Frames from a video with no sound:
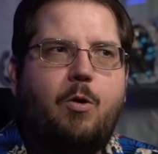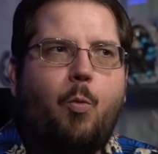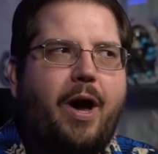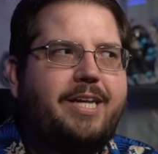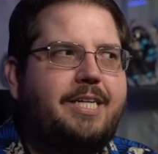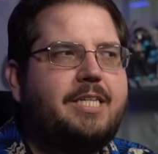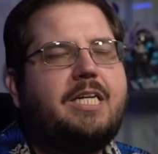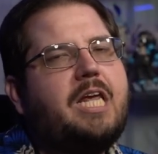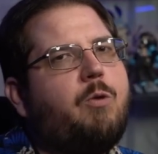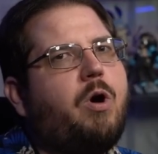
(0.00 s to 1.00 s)
Why
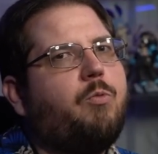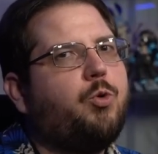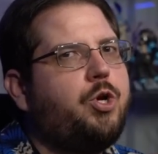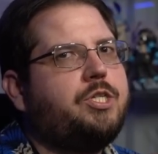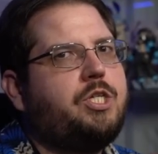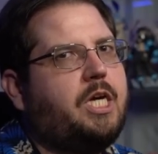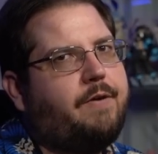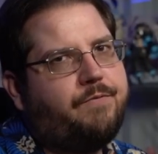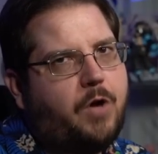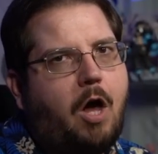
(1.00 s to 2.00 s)
doesn't he want Rudeus to get
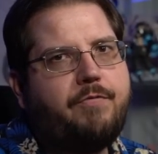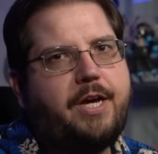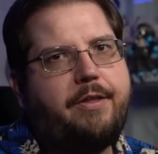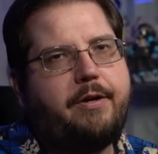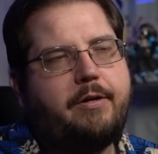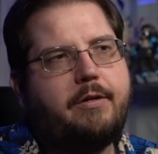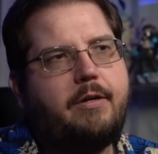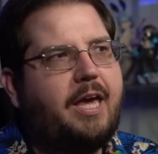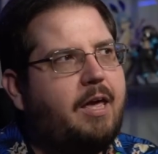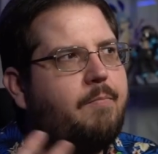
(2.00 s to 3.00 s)
involved down there?
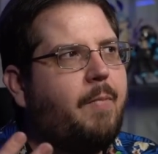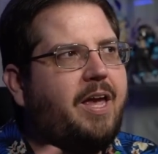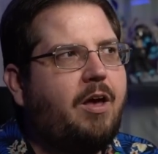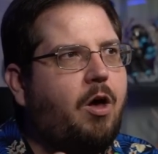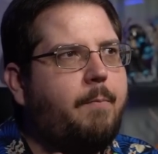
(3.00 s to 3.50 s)
Again, my